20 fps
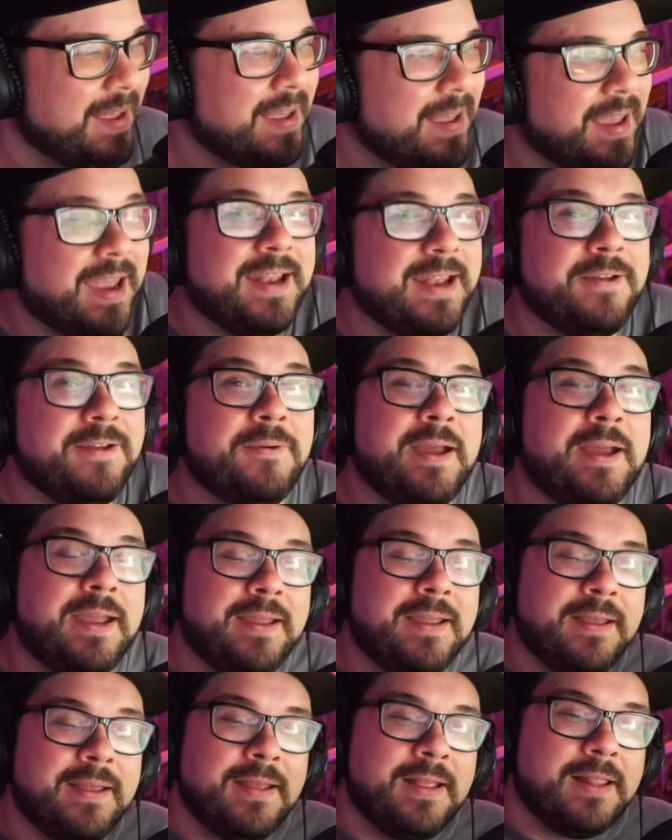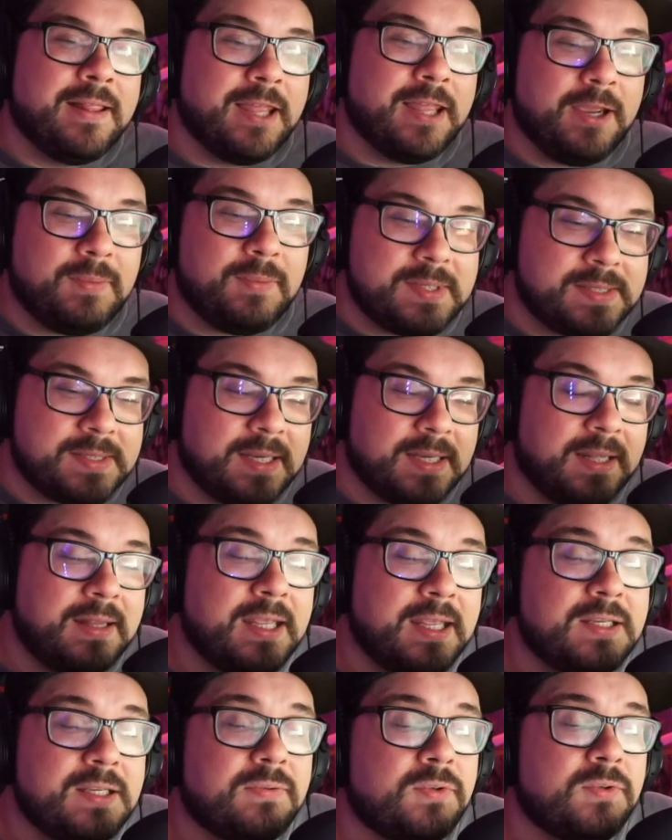Anyway, like we said,
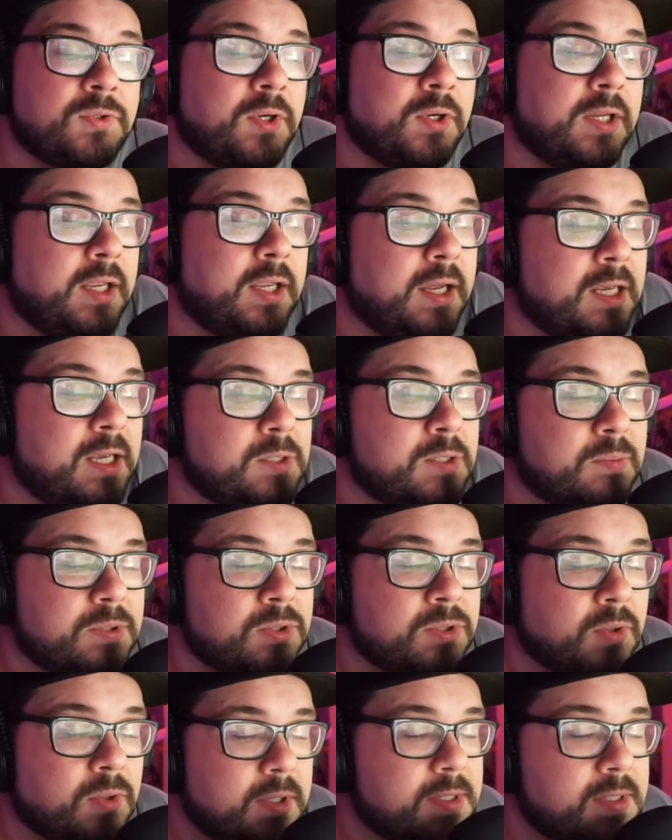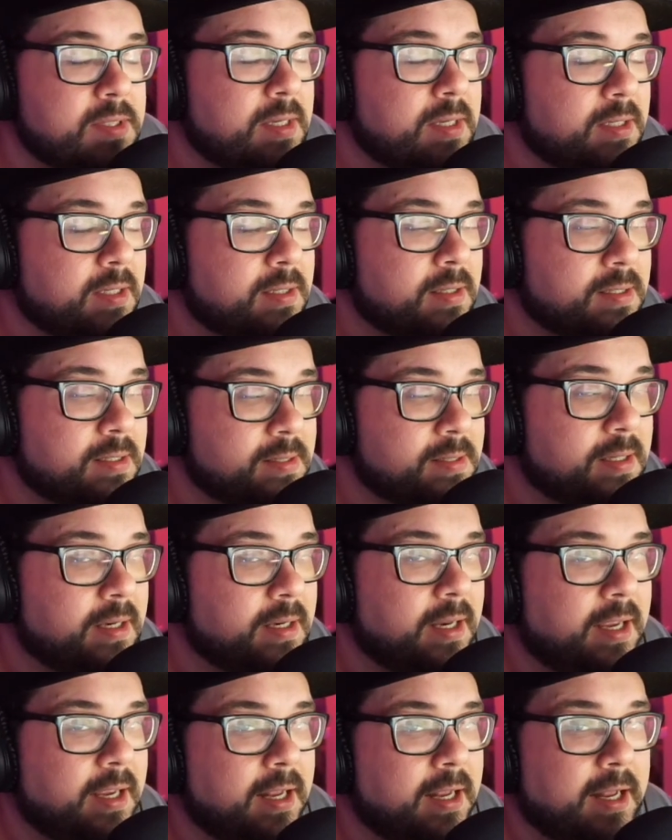thanks for joining, guys. Join us this
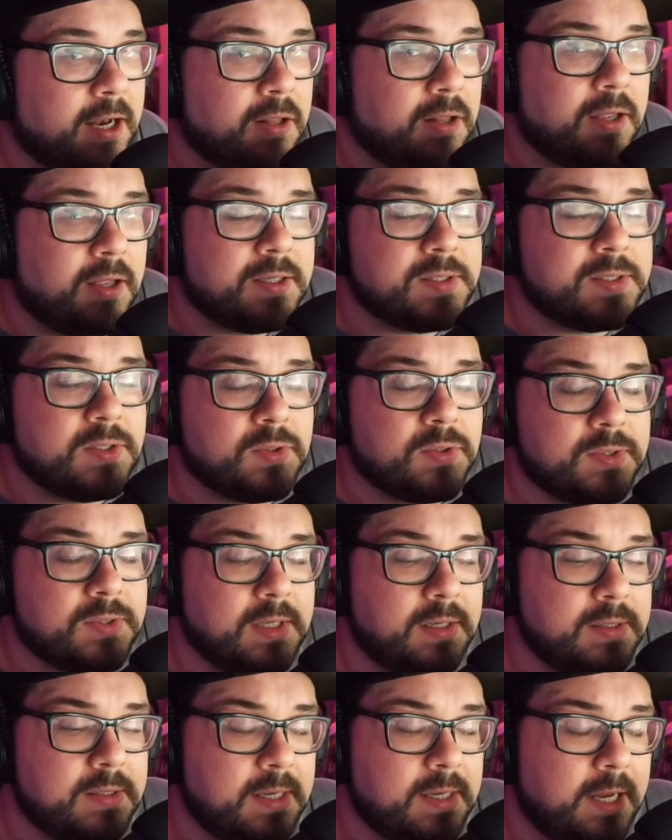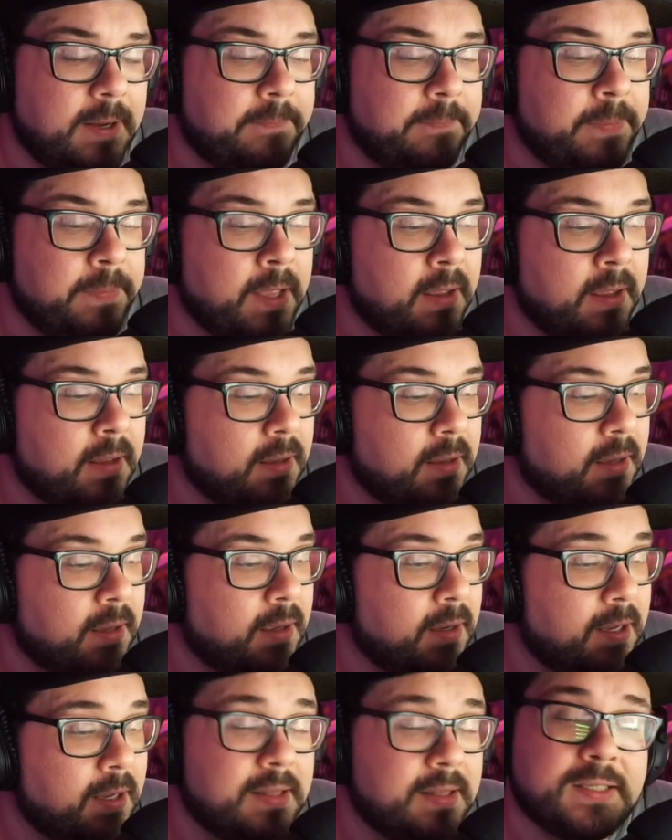Sunday at 8 o'clock Central Standard Time.
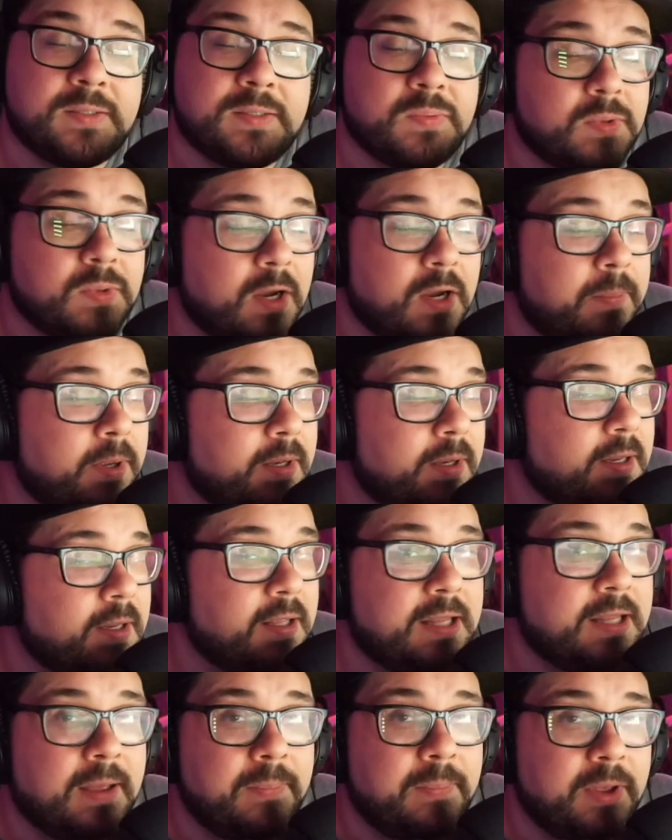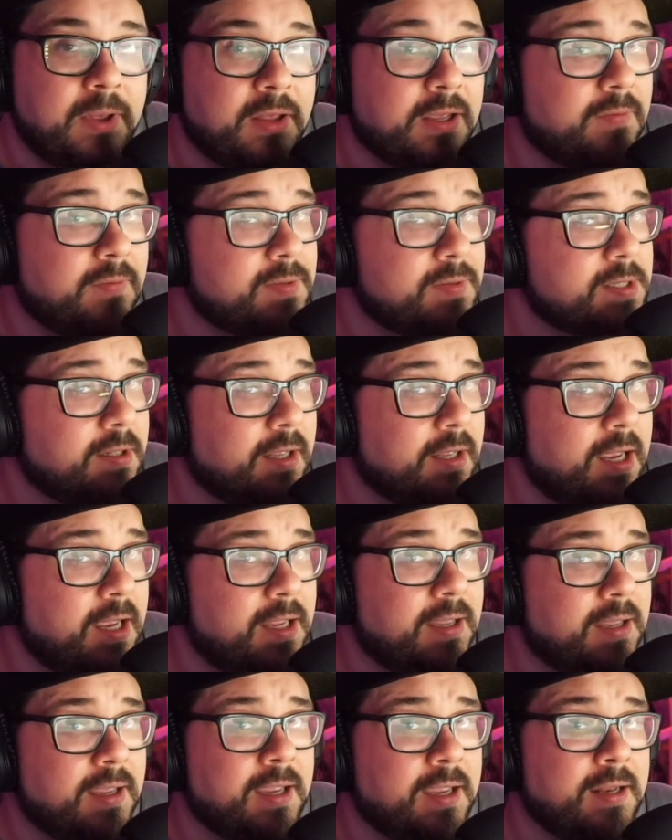Hit that subscribe button, hit that bell, give us a
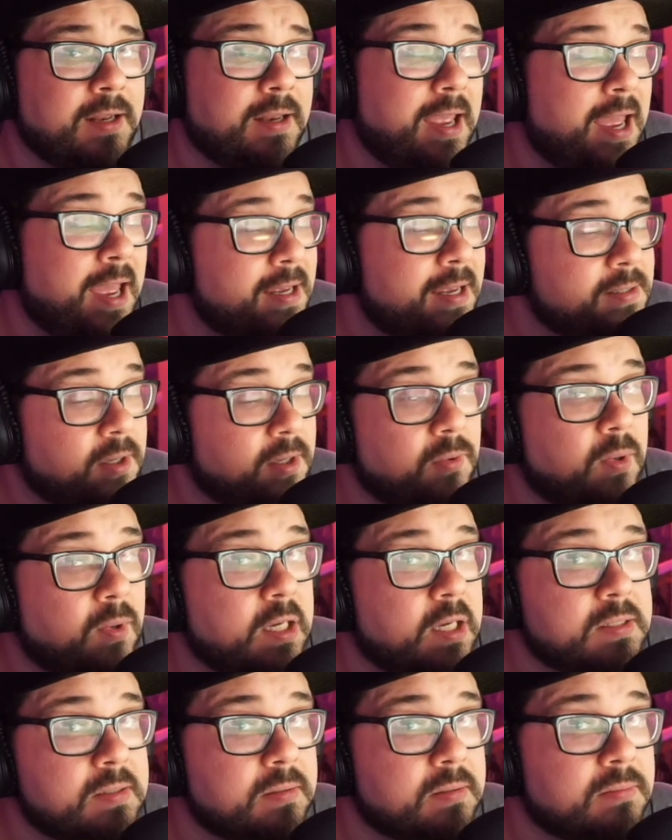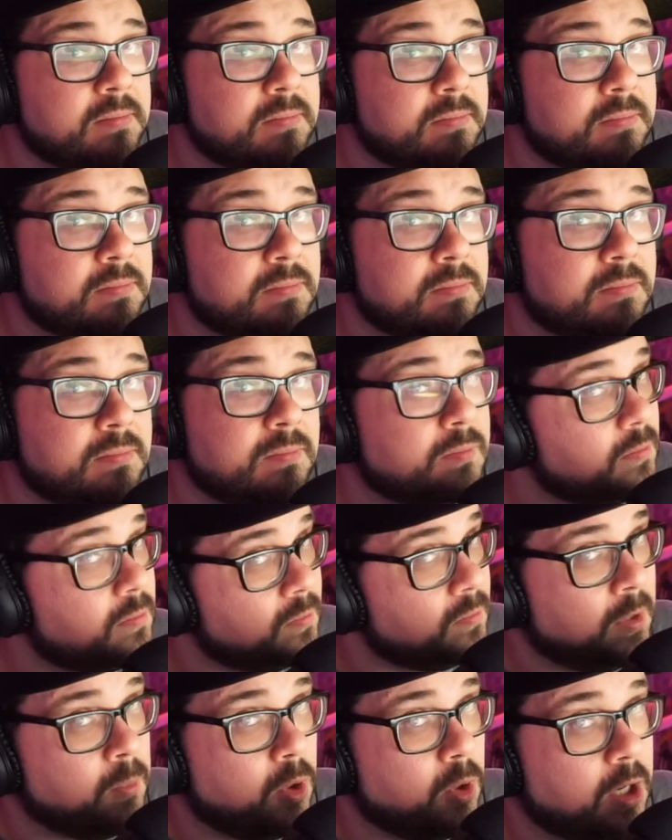like, and as always,
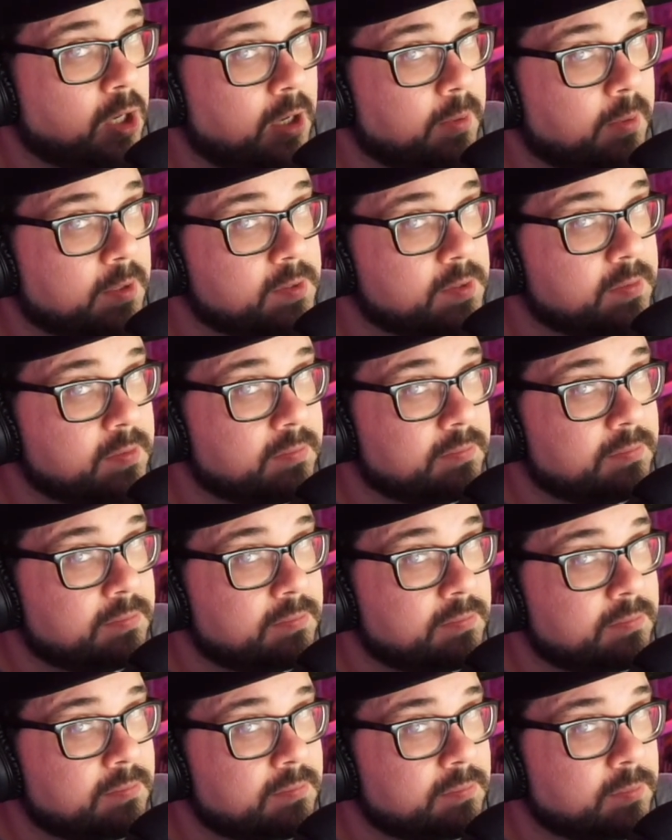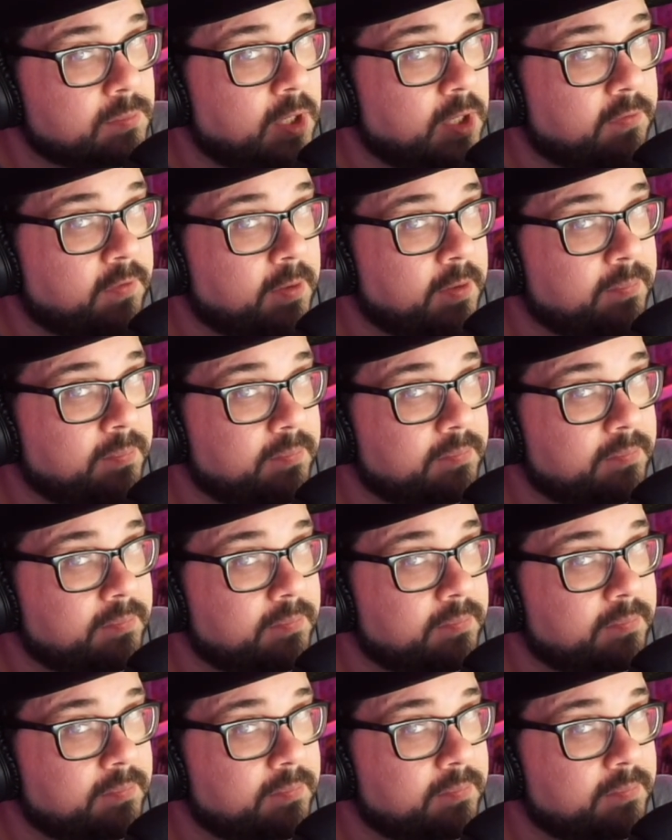read more comics. Later, fam.